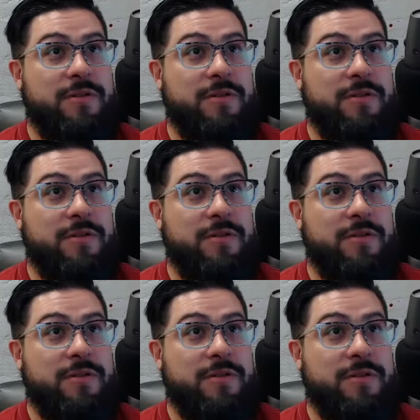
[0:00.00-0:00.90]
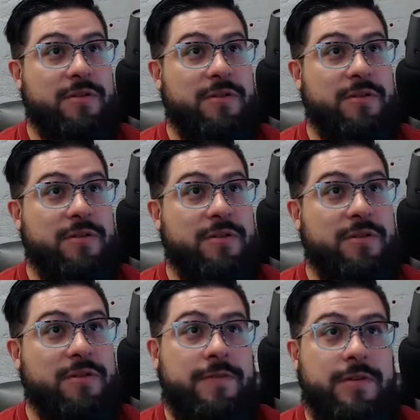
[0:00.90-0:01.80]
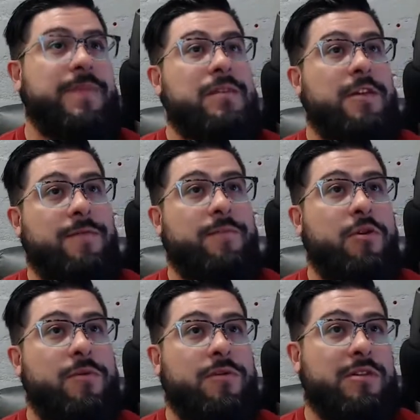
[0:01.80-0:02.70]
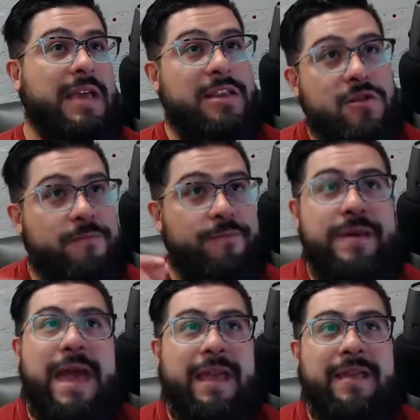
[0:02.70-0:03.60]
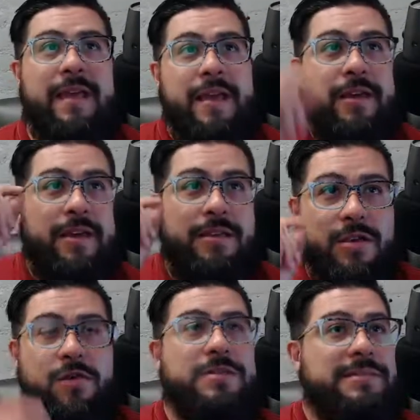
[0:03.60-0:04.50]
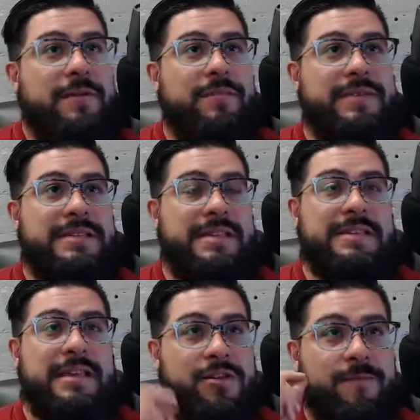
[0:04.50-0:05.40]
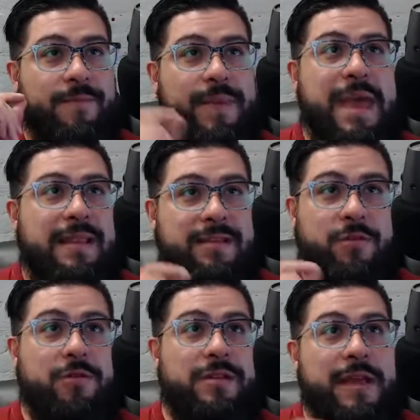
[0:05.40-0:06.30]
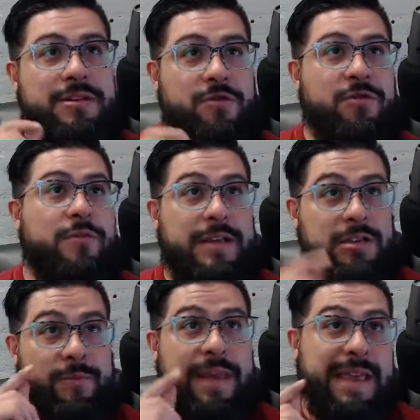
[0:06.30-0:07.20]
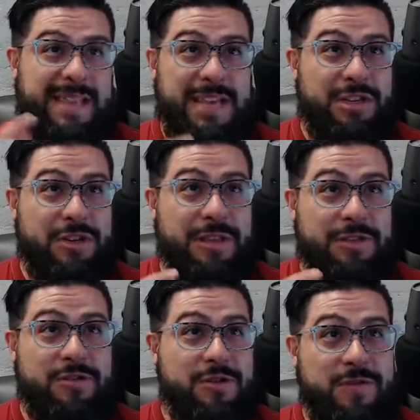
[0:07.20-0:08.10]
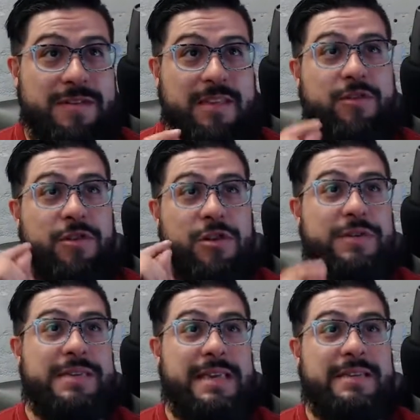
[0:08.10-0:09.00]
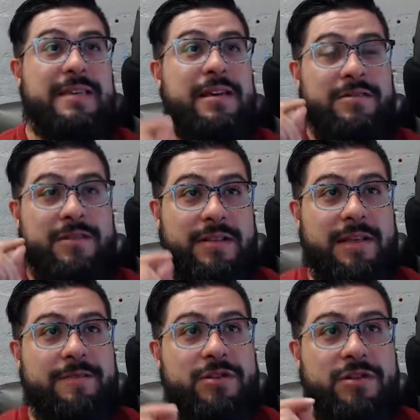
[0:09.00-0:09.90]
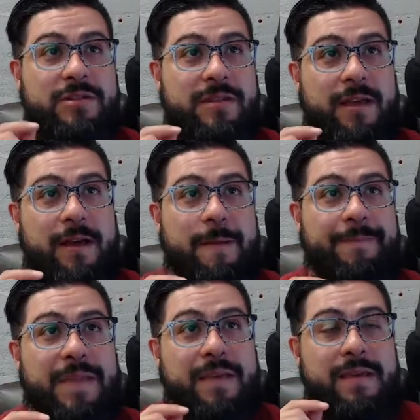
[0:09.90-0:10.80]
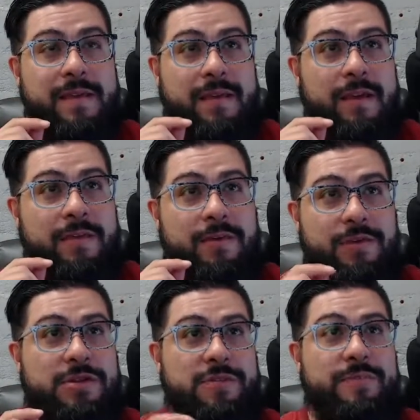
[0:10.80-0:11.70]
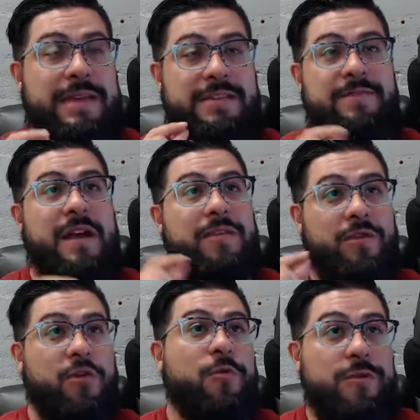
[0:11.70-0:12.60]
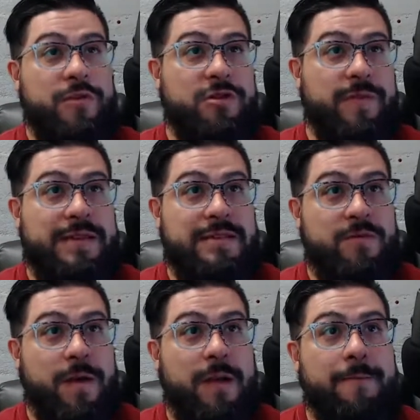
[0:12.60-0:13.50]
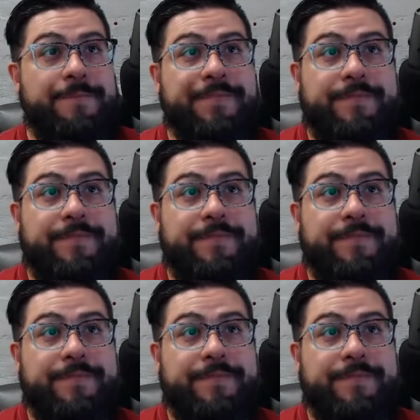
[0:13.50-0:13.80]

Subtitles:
delivered to them. They're looking for promo codes, and you bet you as a small business and you bet DoorDash and Uber Eats are paying attention to these search trends, and they're using it to leverage their user base, if not their current user base as well.